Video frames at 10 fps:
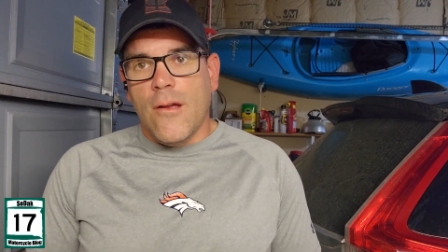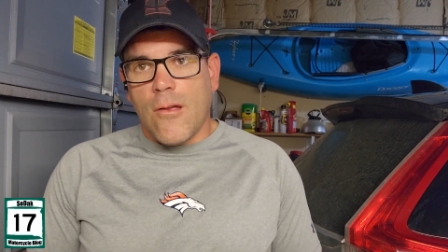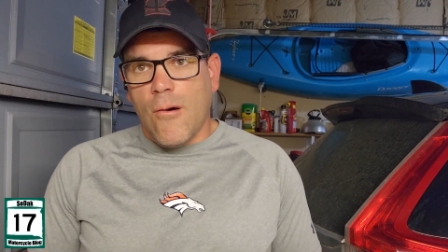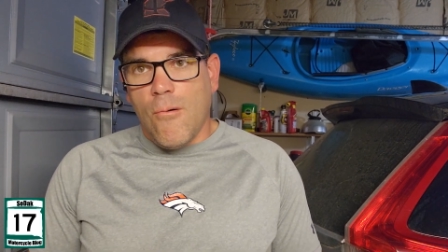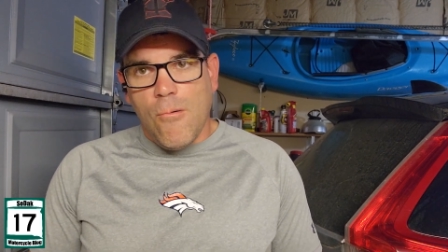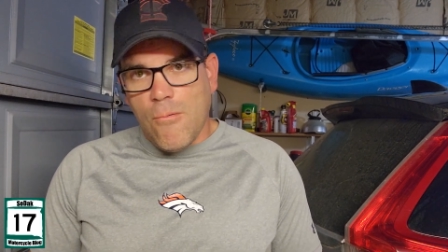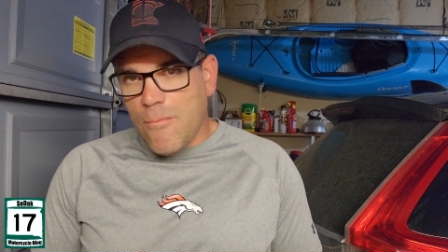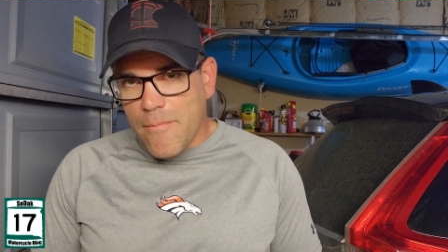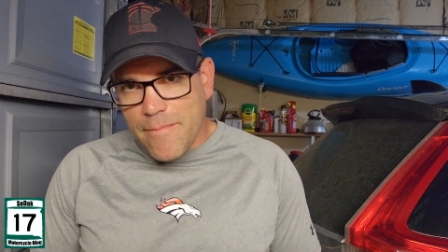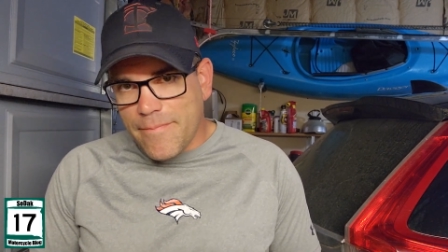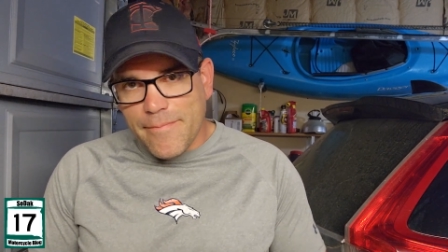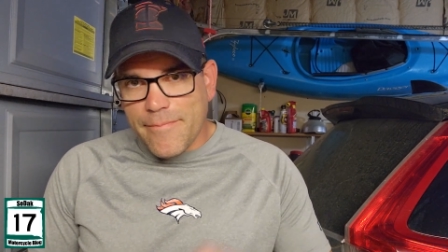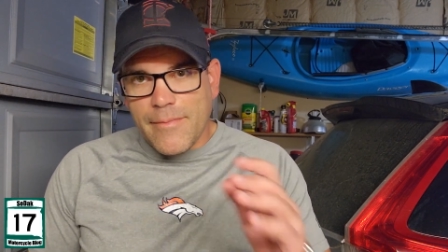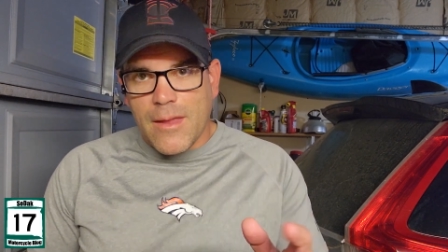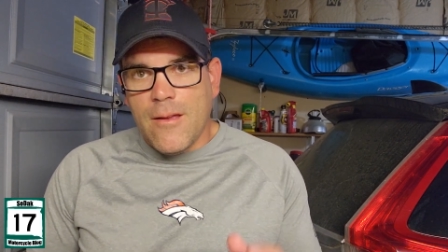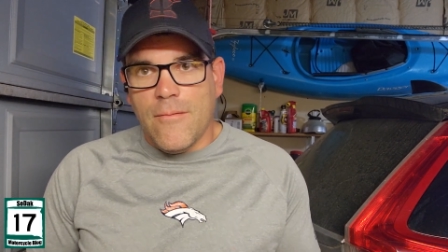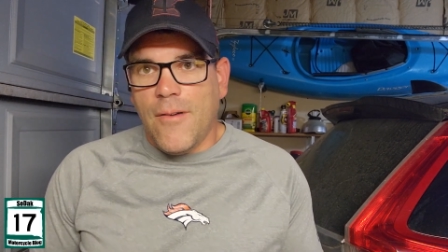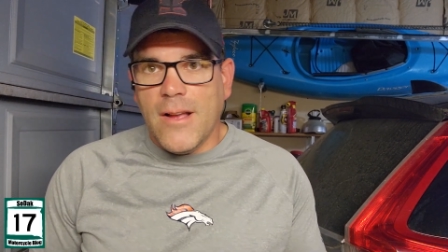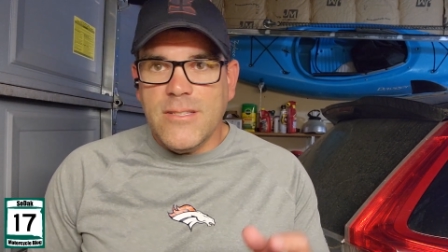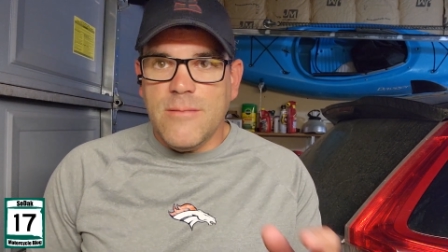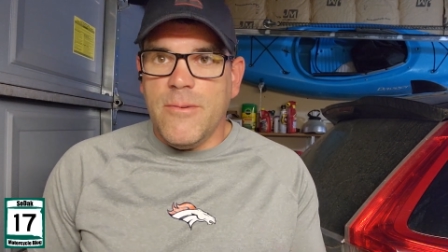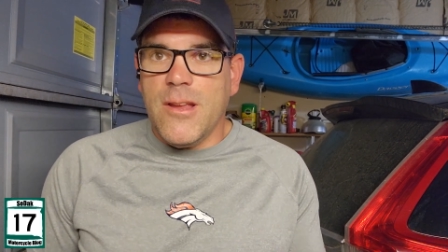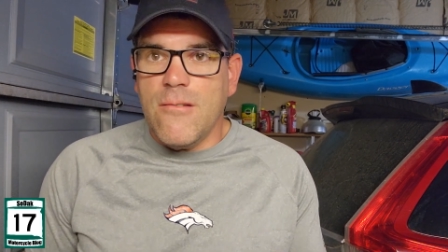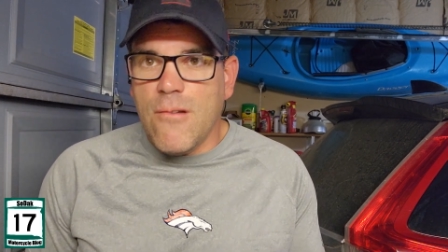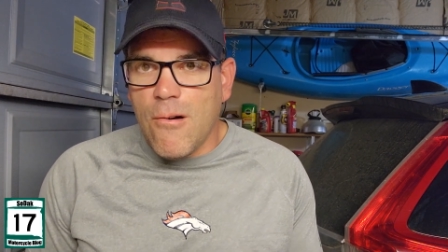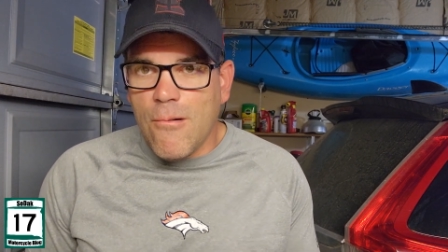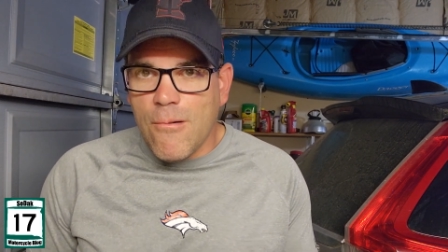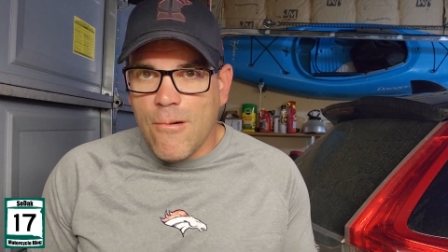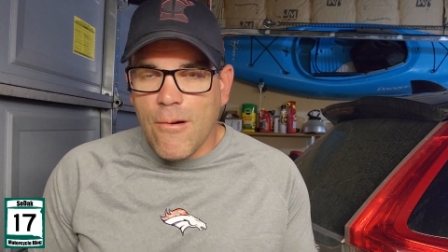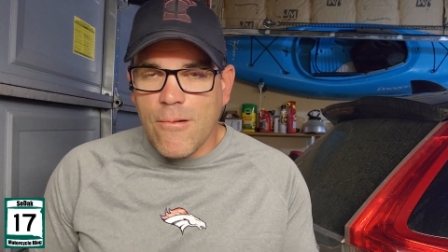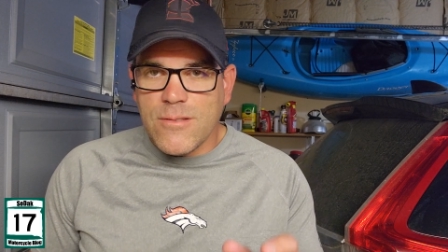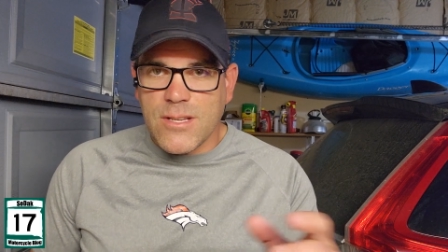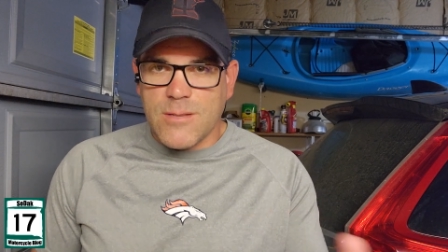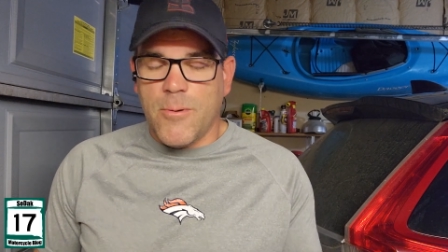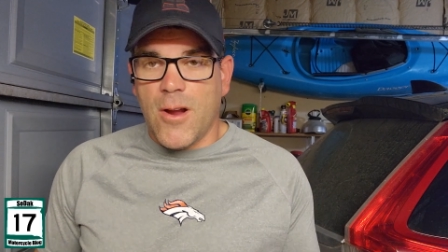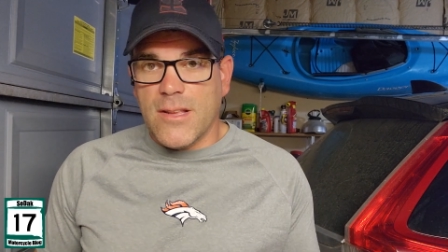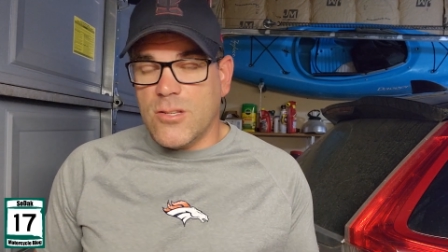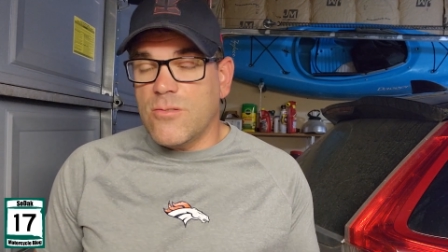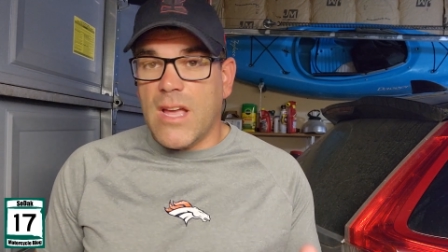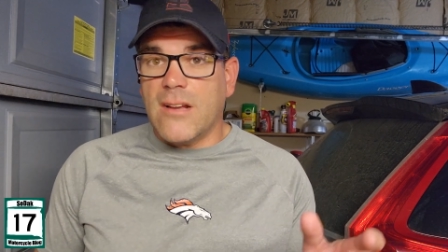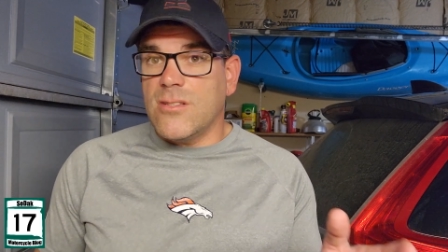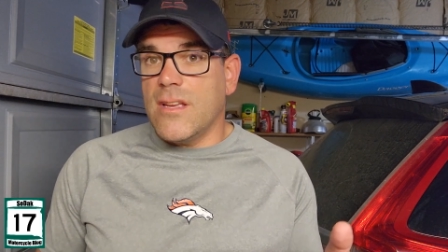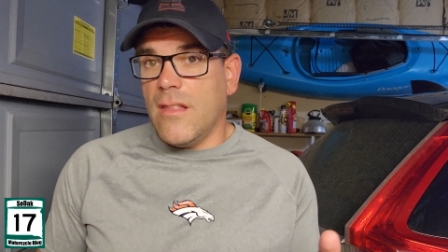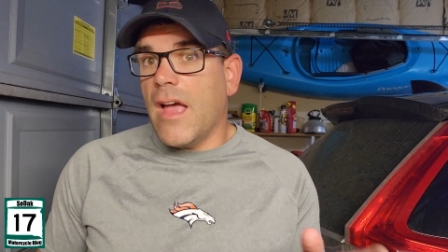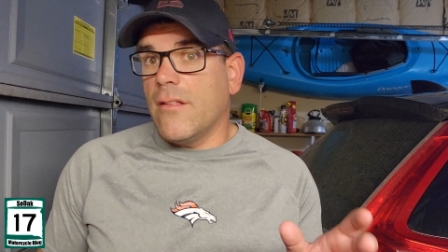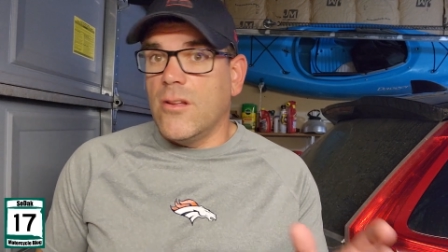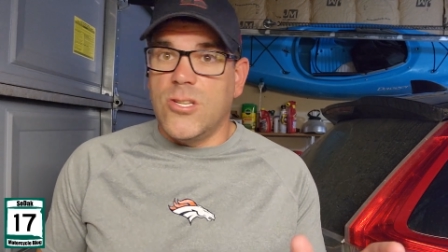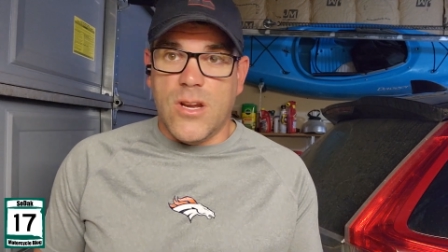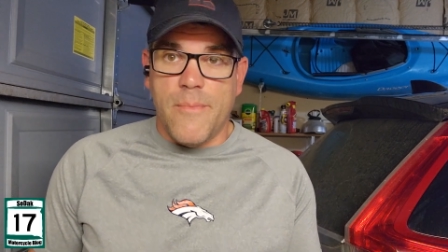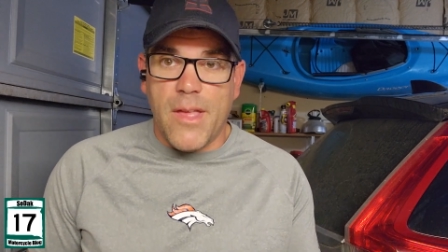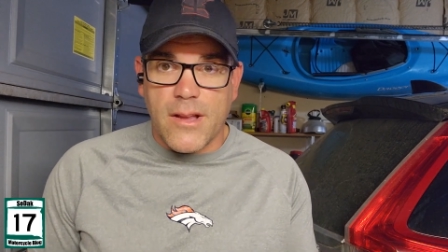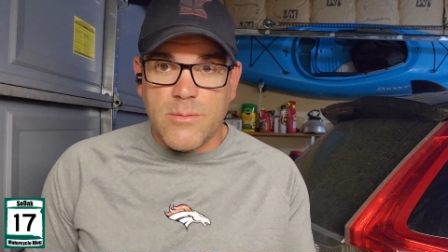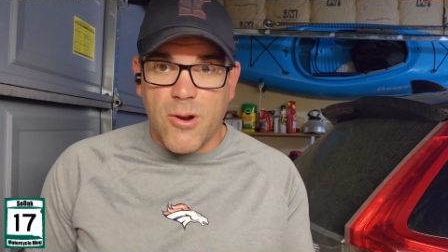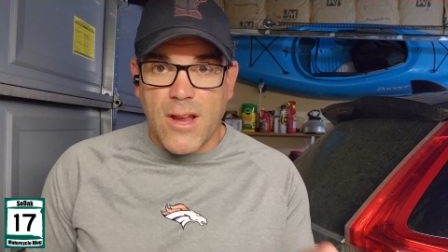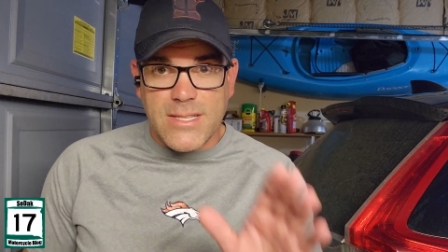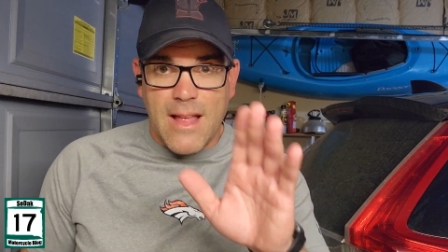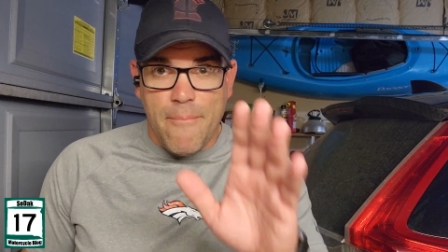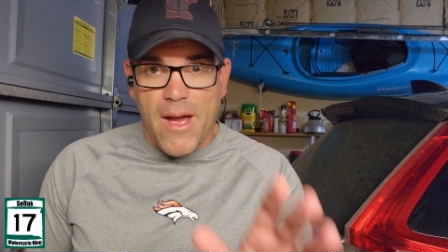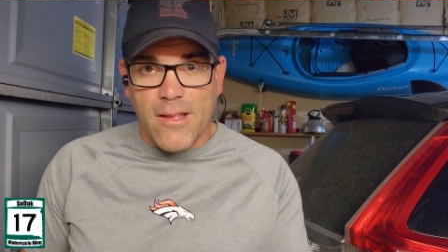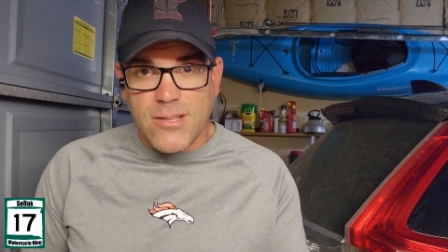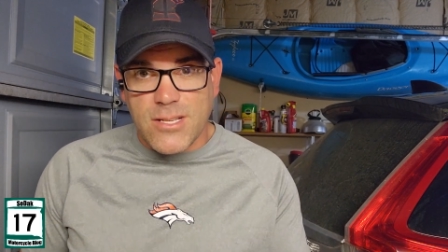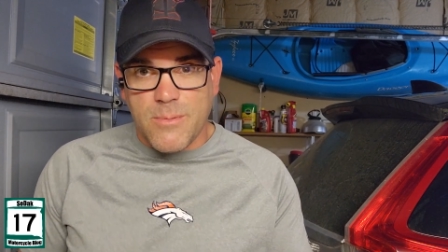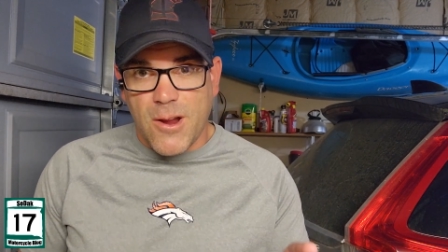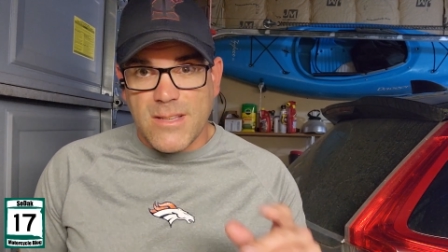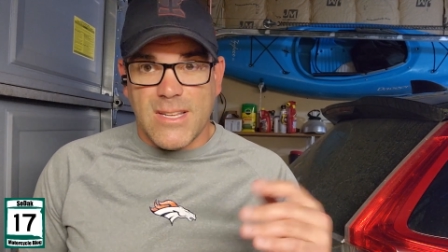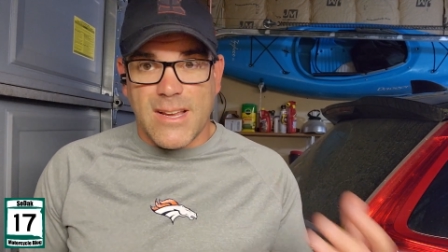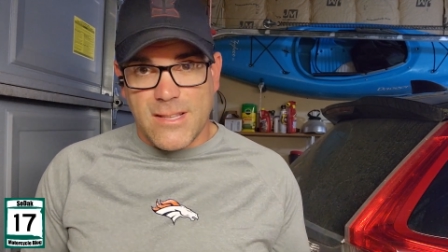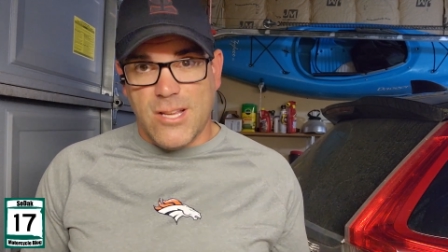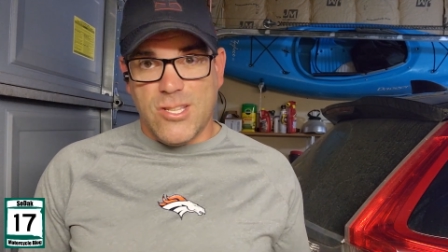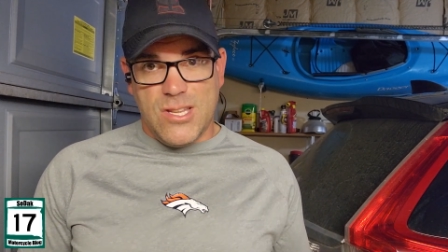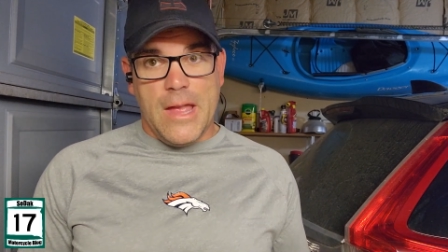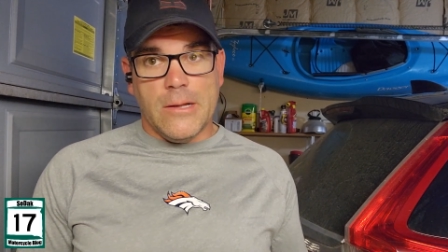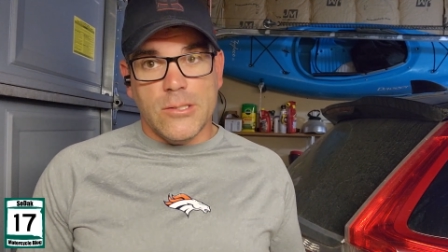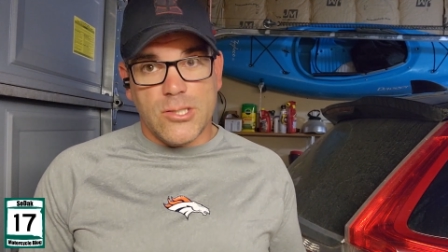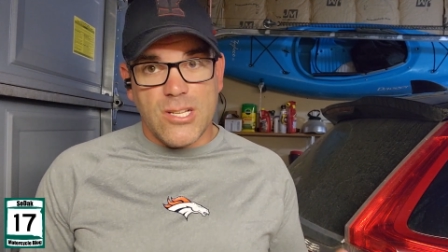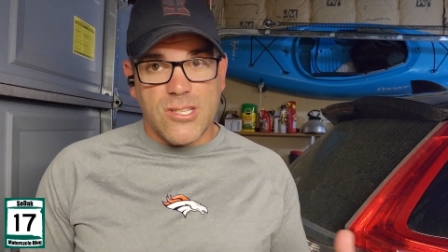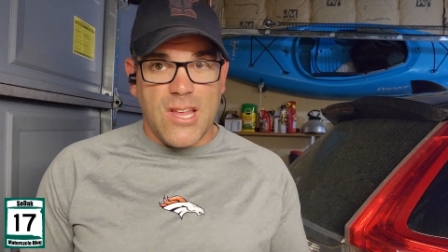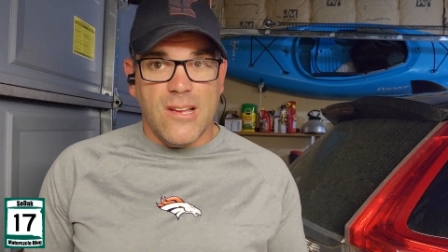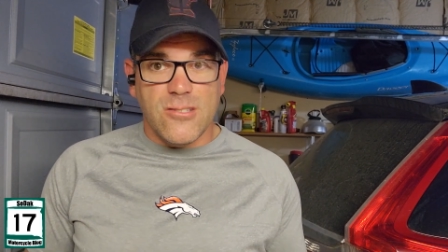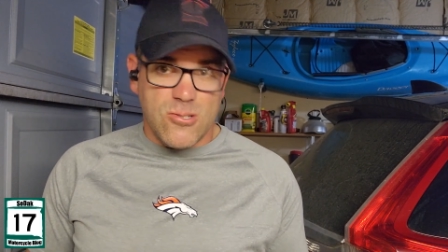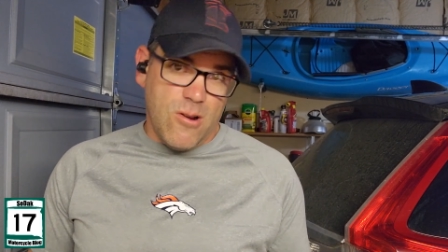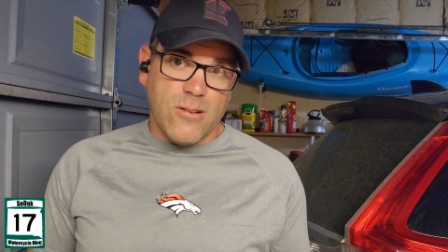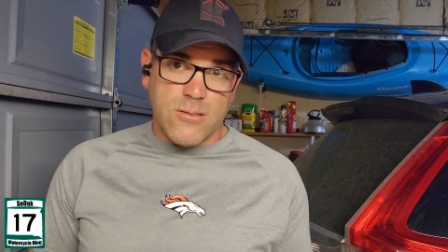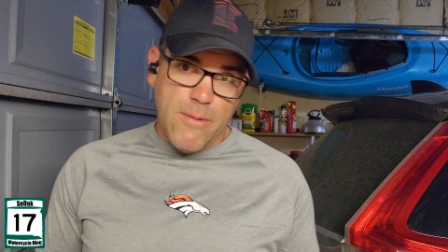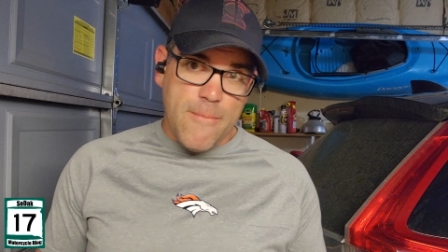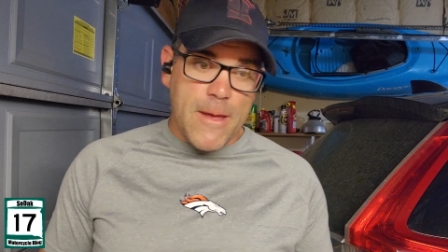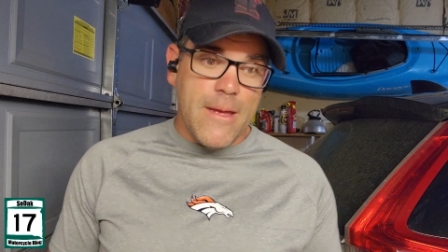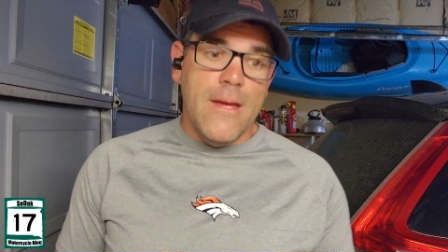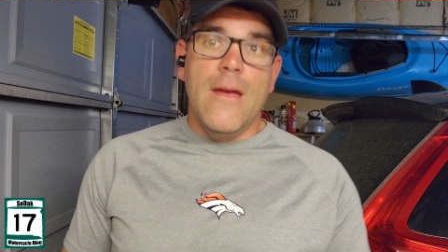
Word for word: Go find somebody you know who's experienced, who's actually like legitimate experience, not mileage experience, like does deal does skills drills maybe,